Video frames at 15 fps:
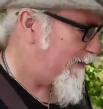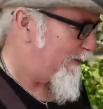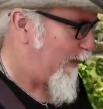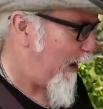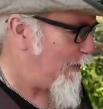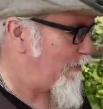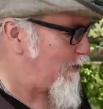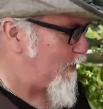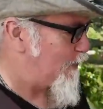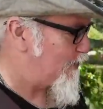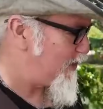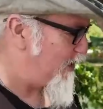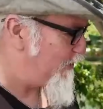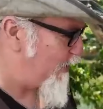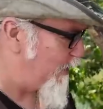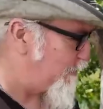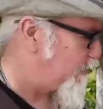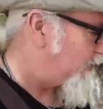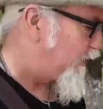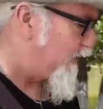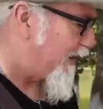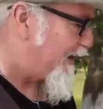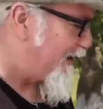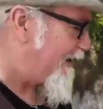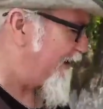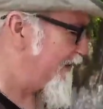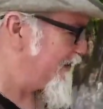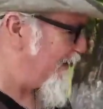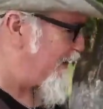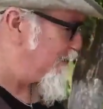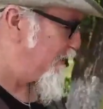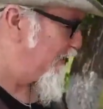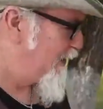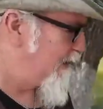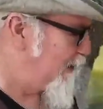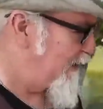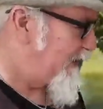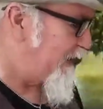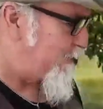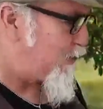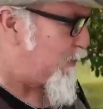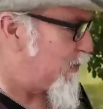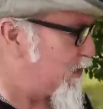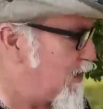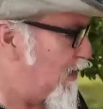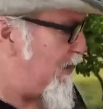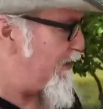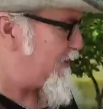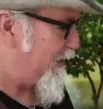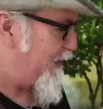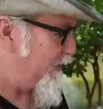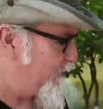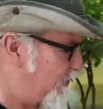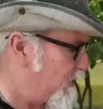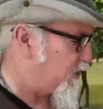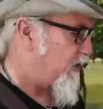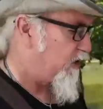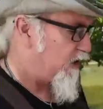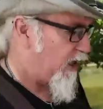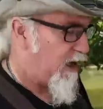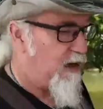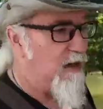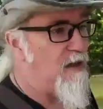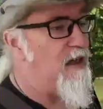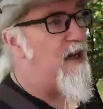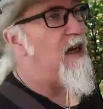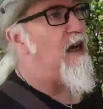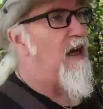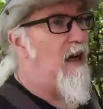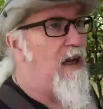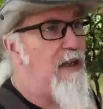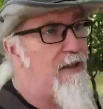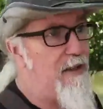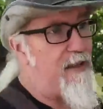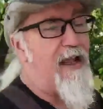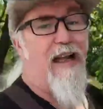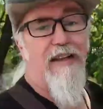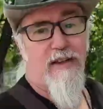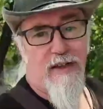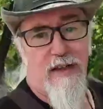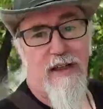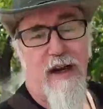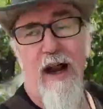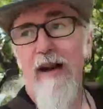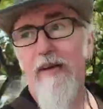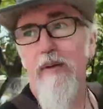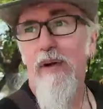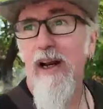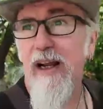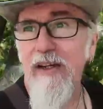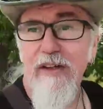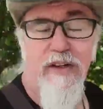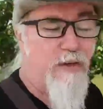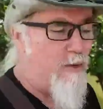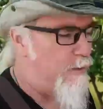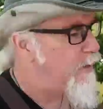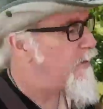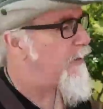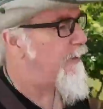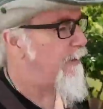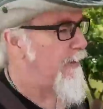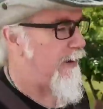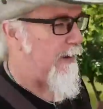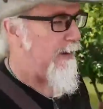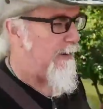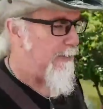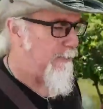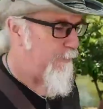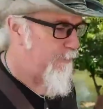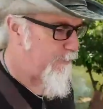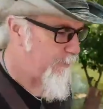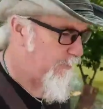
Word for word: live streams save on upload and editing time. Keep them as content and vids on your channel. That's kind of what I do, um,